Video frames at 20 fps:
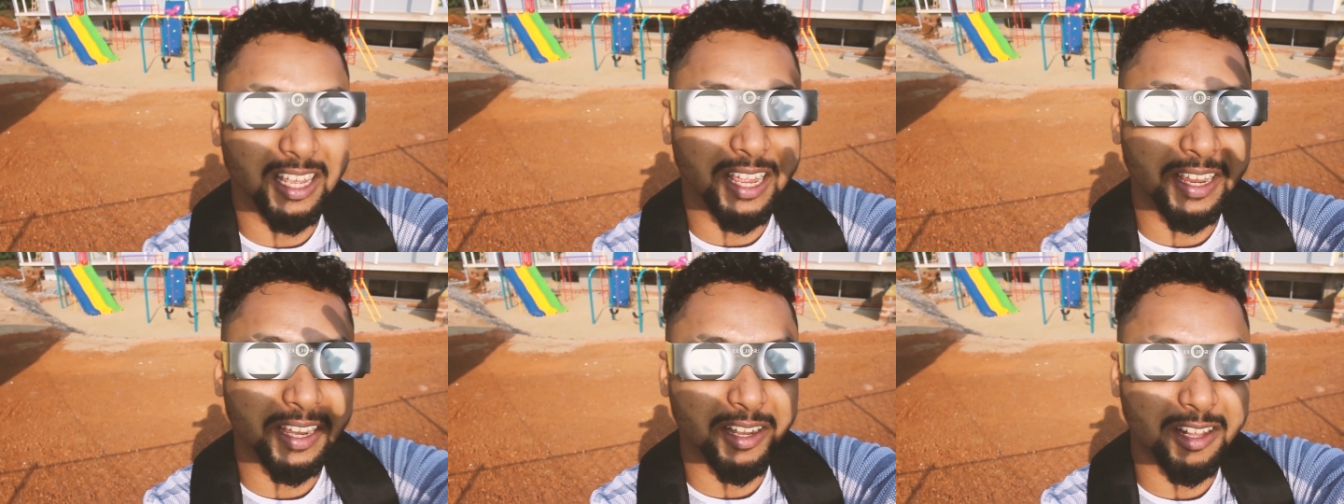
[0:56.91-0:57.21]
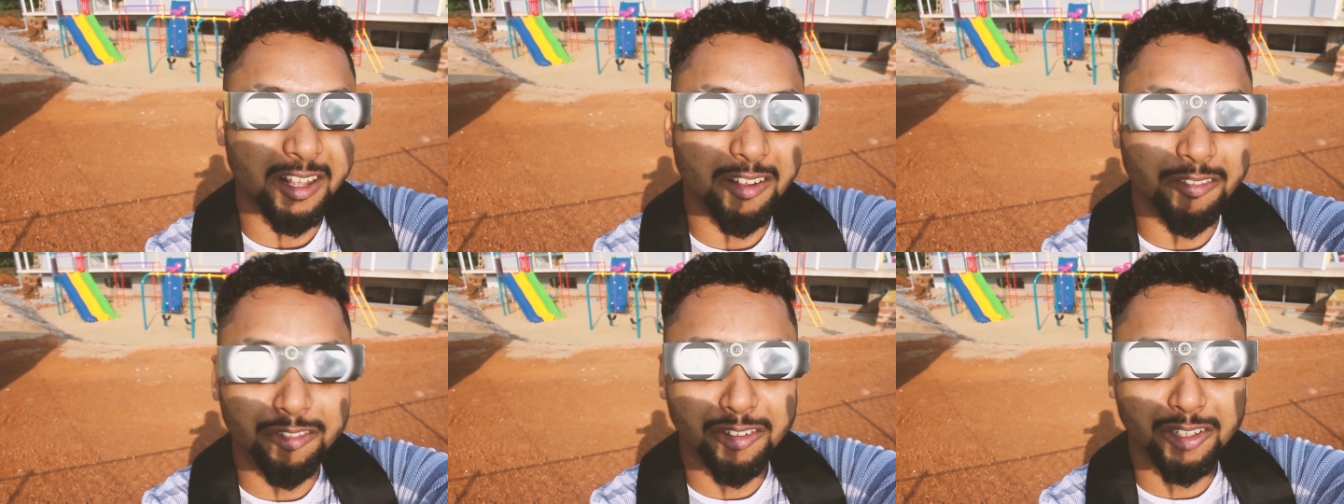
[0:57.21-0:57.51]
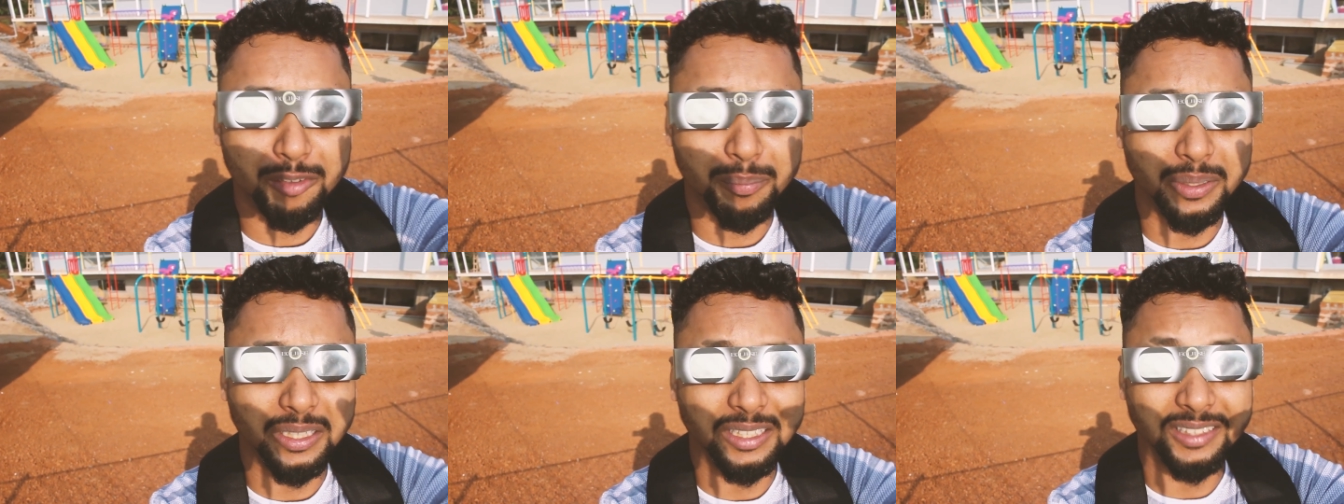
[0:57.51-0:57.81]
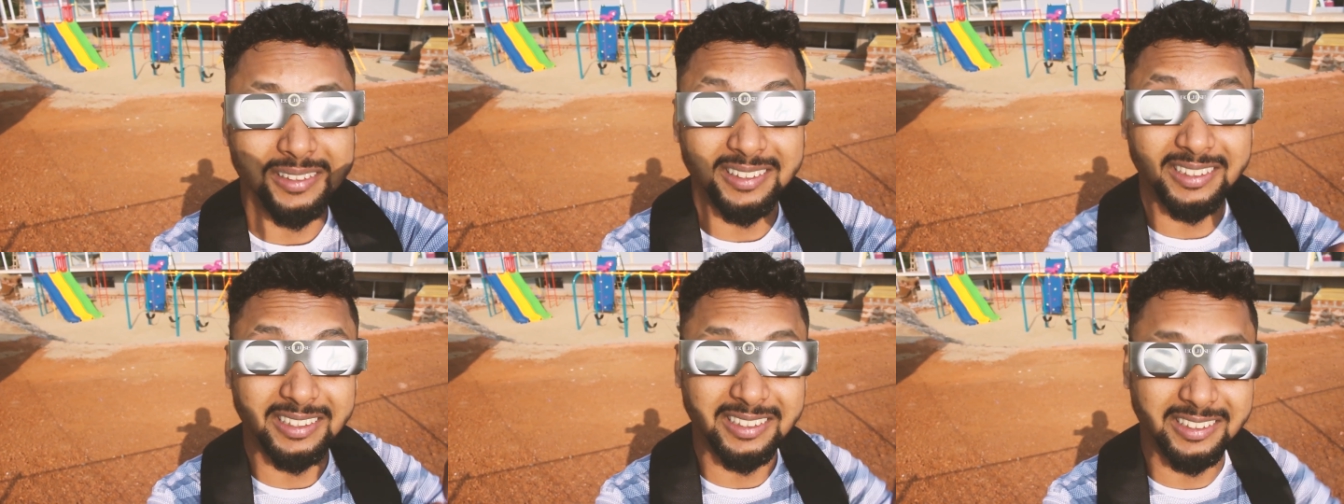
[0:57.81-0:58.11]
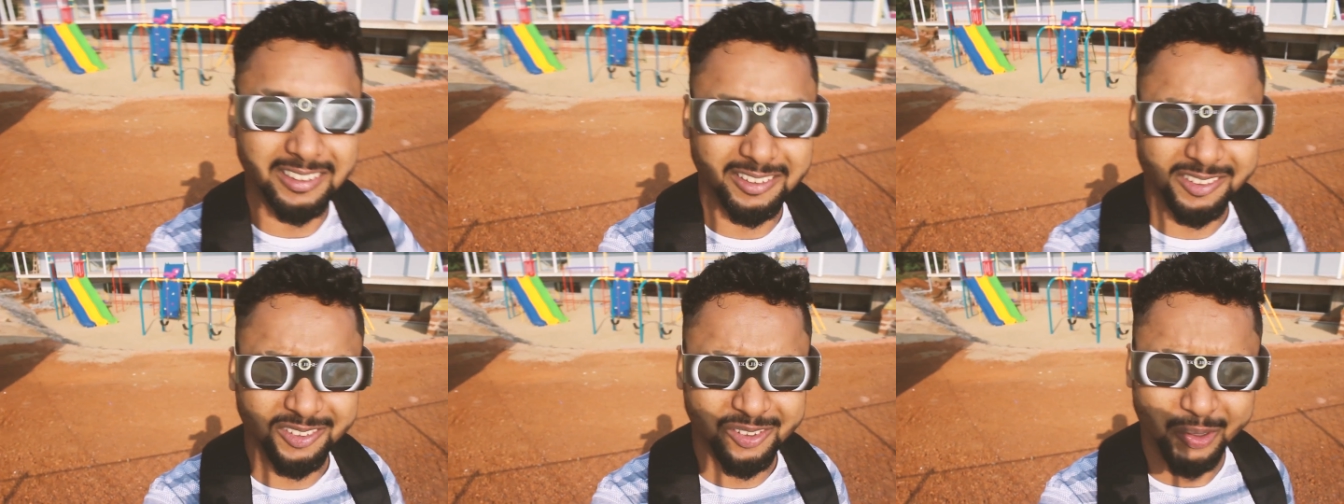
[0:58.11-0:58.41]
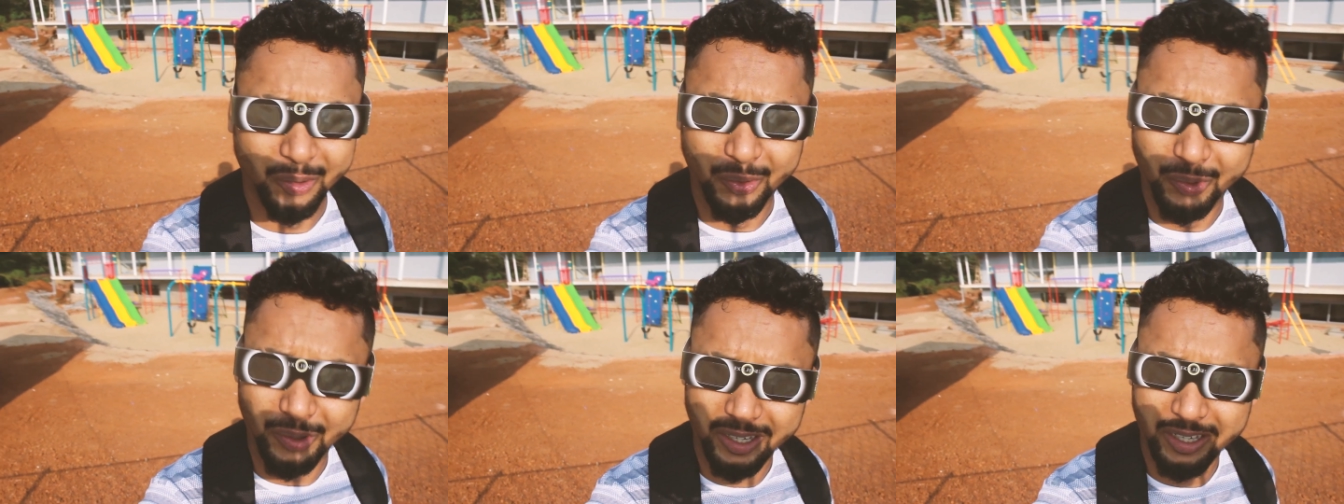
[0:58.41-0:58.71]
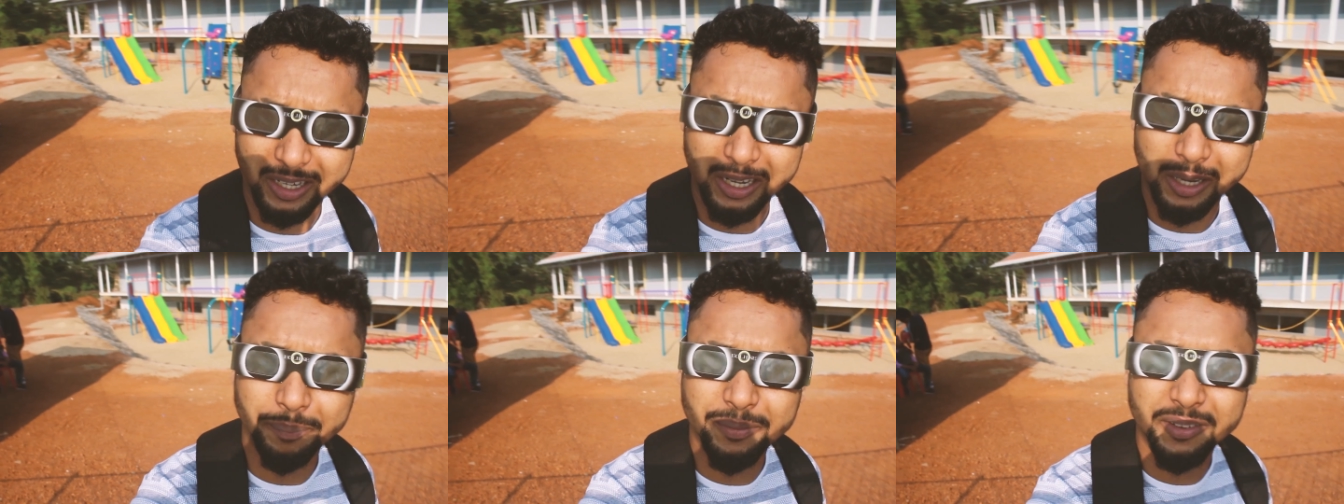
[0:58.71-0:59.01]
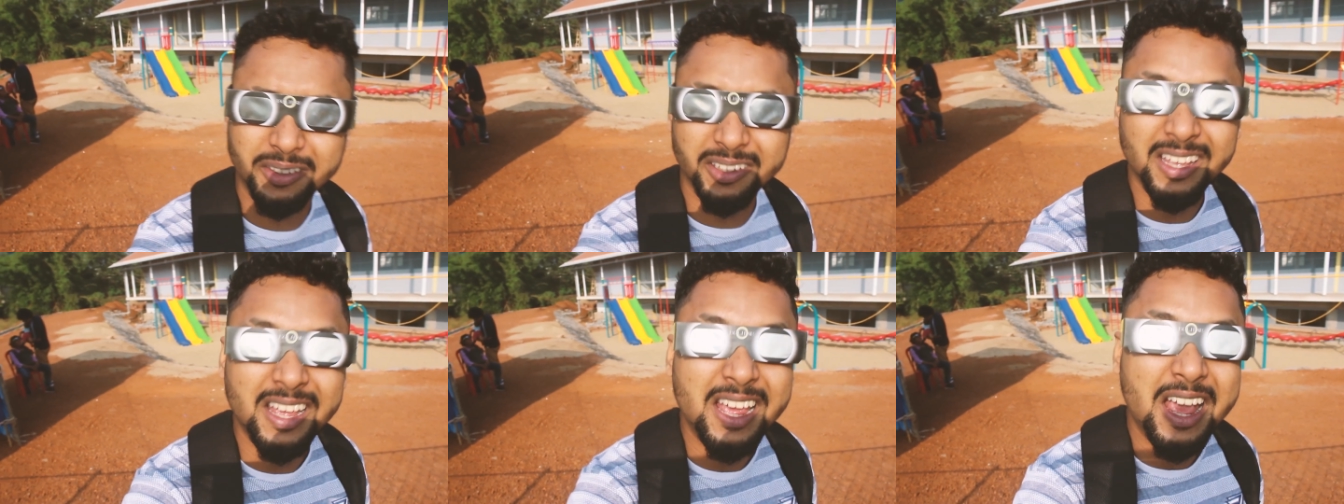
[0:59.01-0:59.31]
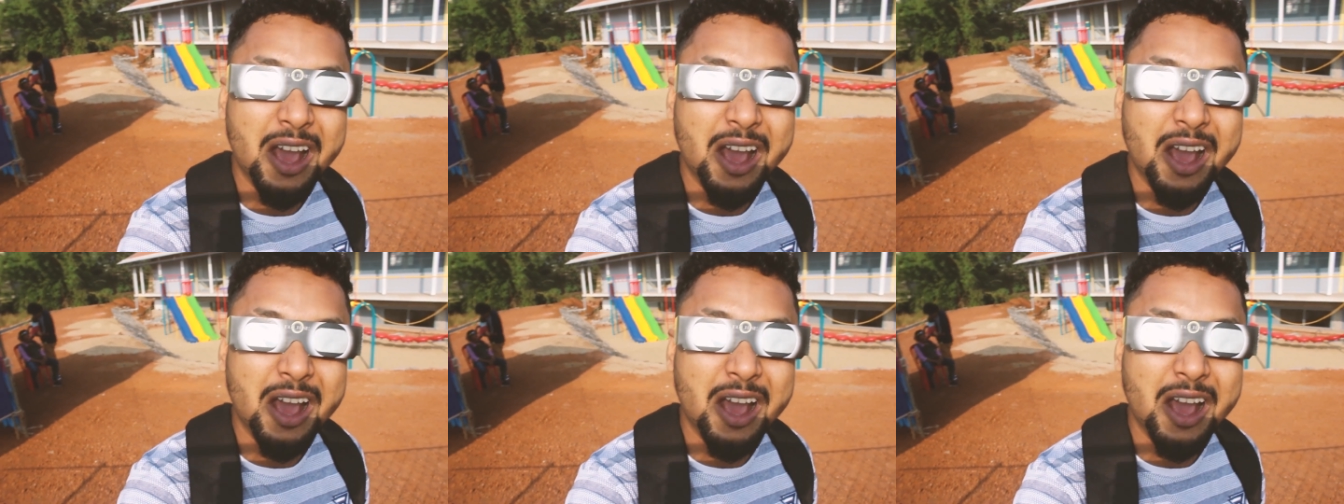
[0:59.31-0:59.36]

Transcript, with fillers: I can comfortably see the solar eclipse.